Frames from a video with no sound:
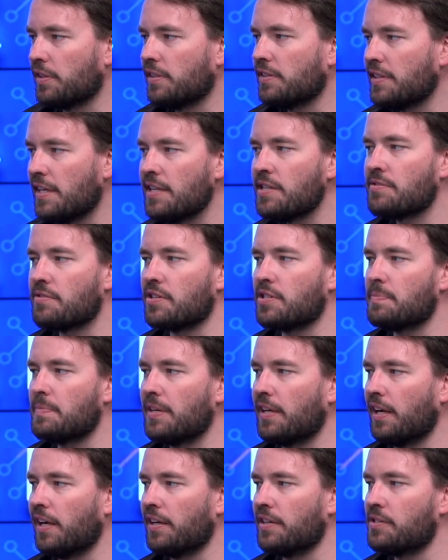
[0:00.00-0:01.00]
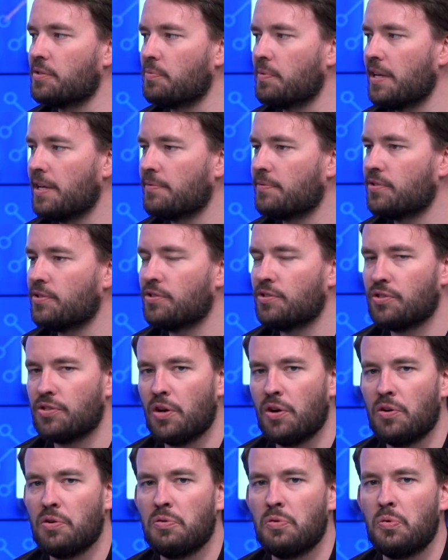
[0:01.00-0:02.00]
dangerous because we have
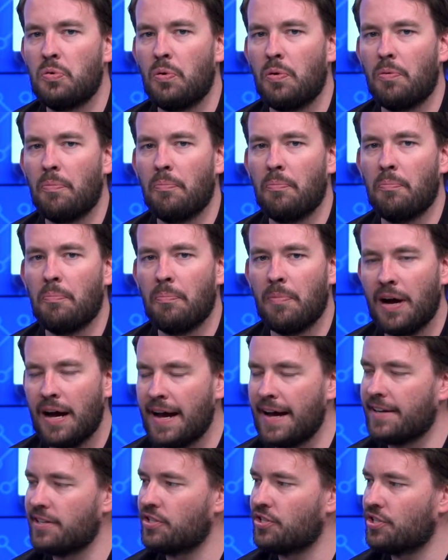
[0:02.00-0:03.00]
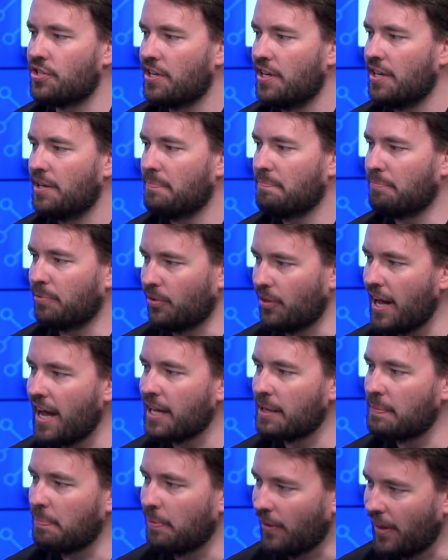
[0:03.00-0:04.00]
so much
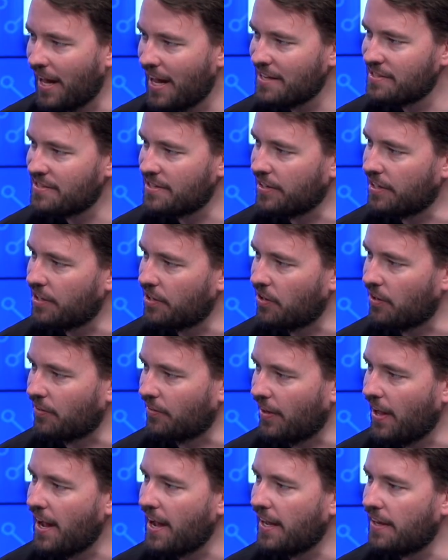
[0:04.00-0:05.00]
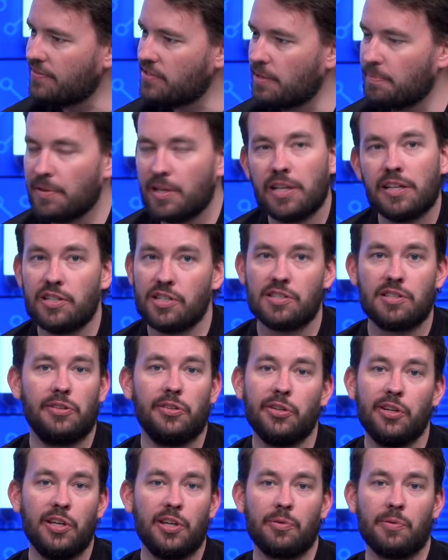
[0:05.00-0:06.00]
black plastic in our lives. I mean, just
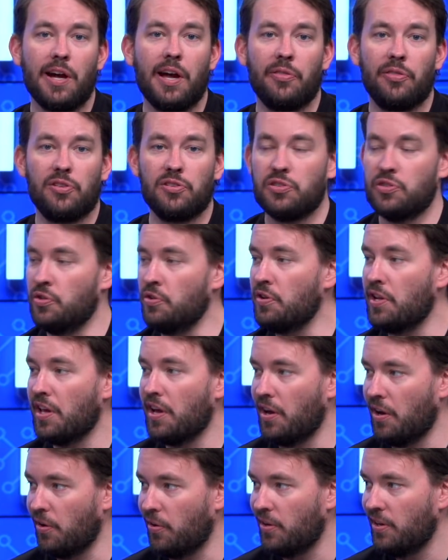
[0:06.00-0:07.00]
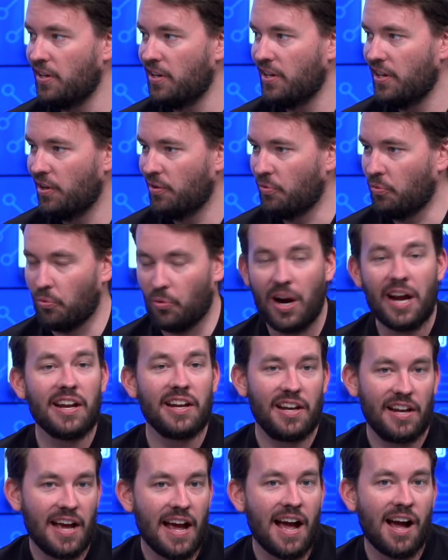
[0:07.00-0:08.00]
looking around the studio yeah. right
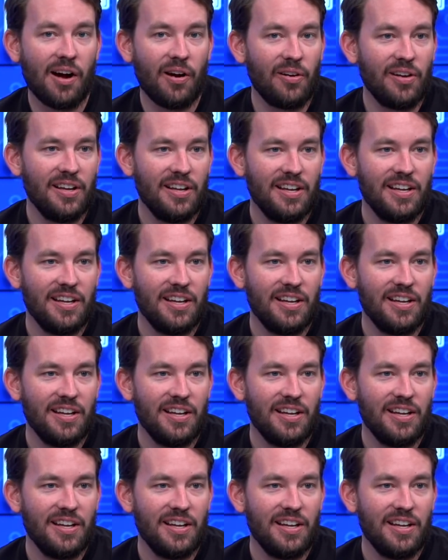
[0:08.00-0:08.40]
now. Camera,